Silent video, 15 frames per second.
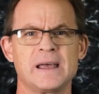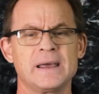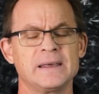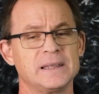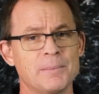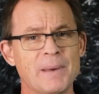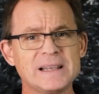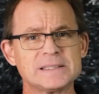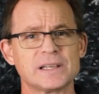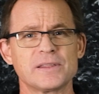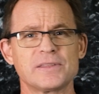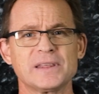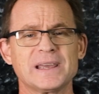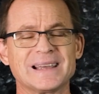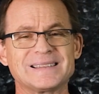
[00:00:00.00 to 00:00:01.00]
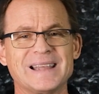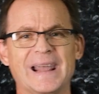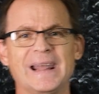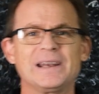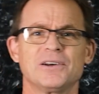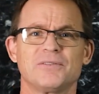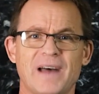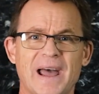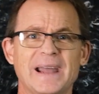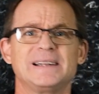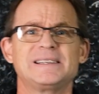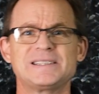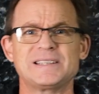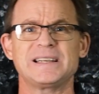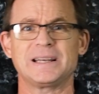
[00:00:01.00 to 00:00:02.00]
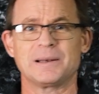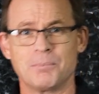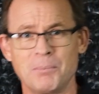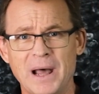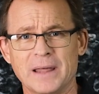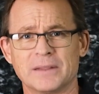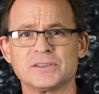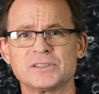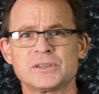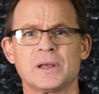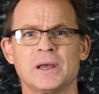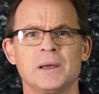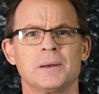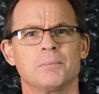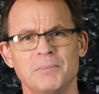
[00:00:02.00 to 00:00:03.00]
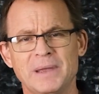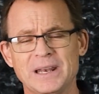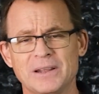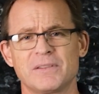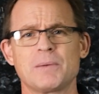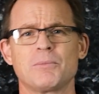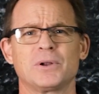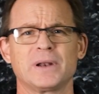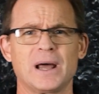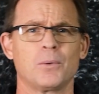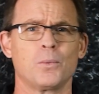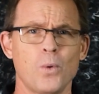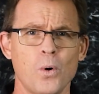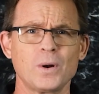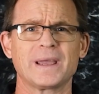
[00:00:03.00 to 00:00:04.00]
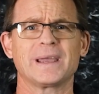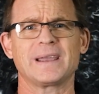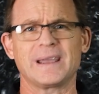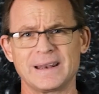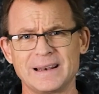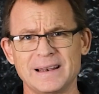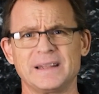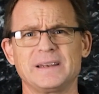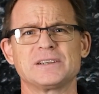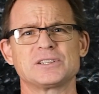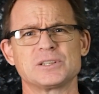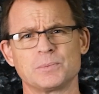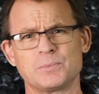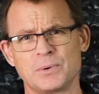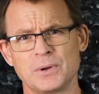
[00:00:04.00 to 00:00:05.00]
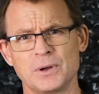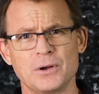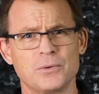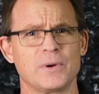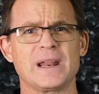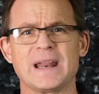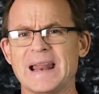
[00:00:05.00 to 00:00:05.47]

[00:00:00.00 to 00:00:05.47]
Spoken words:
The amazing thing, at the end of 18 months, many of them are now walking in leadership already.